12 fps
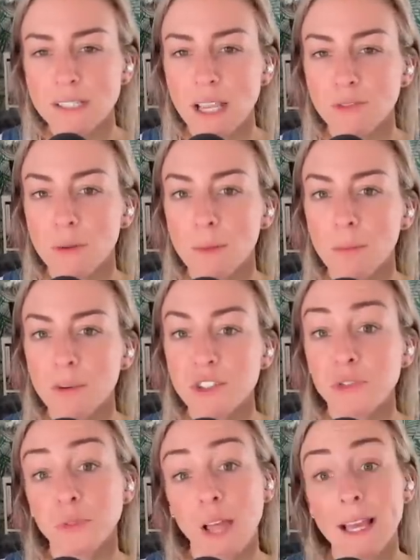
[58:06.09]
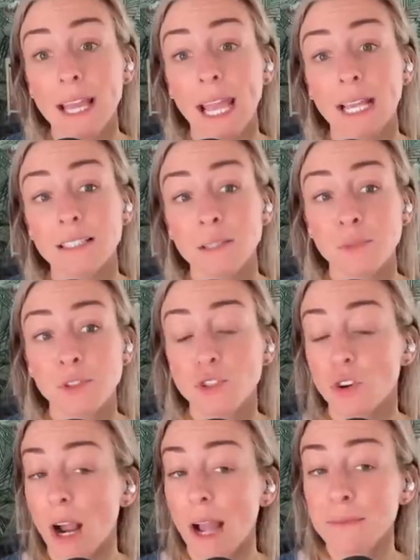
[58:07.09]
and remember to like and
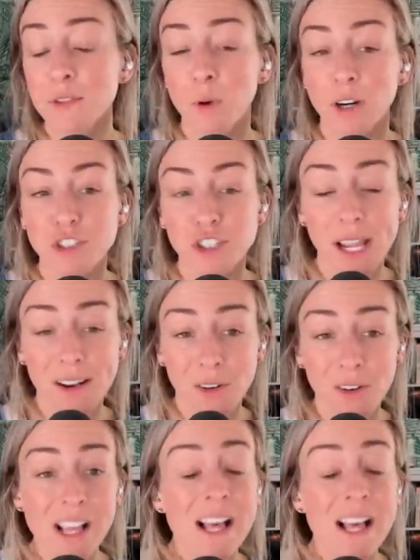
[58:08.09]
subscribe to our channel.